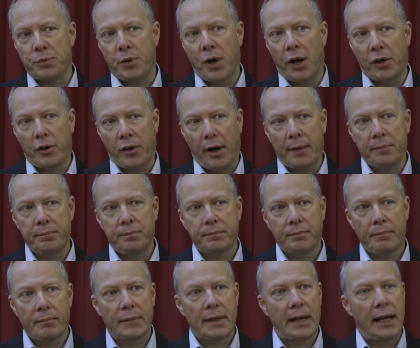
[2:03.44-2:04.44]
program,
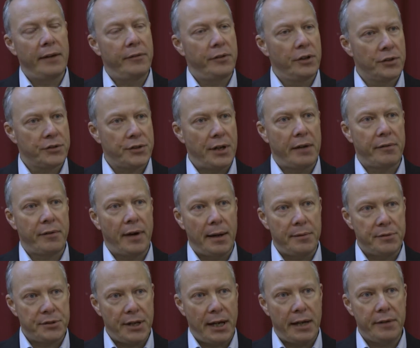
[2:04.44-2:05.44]
If You're Safe,
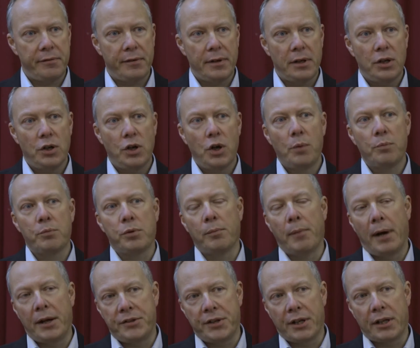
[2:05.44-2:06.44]
I'm Safe,
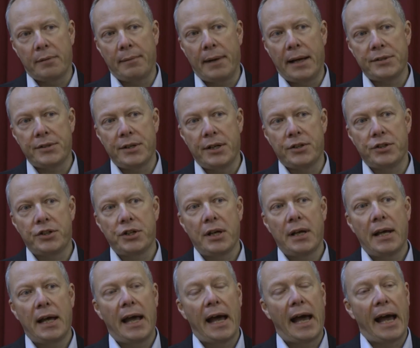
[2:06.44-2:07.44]
promoting the message
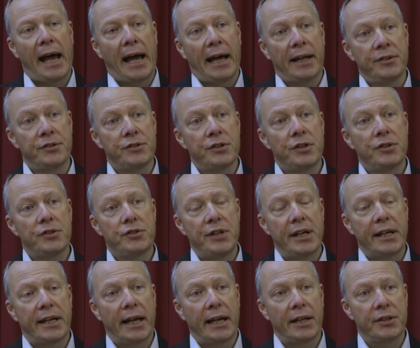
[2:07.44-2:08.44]
and
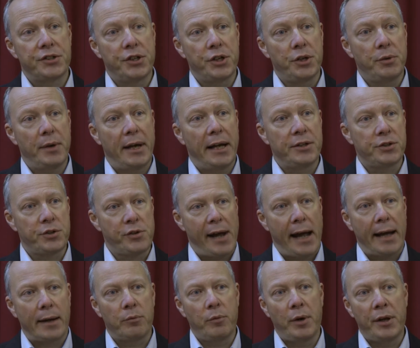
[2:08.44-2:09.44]
seeking to
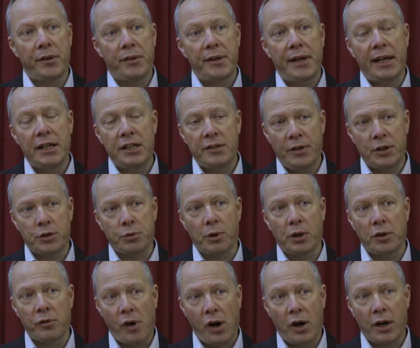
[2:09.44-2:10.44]
interact with
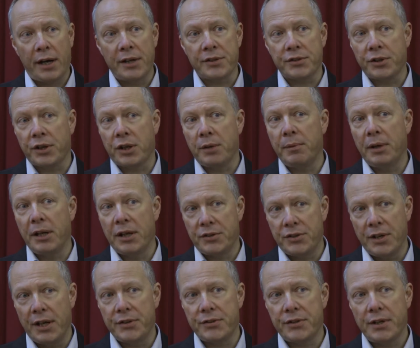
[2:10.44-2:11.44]
individual Iraqis and
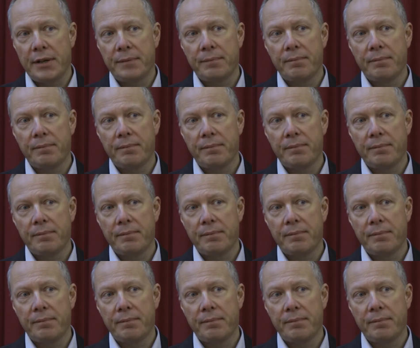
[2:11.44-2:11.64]
communities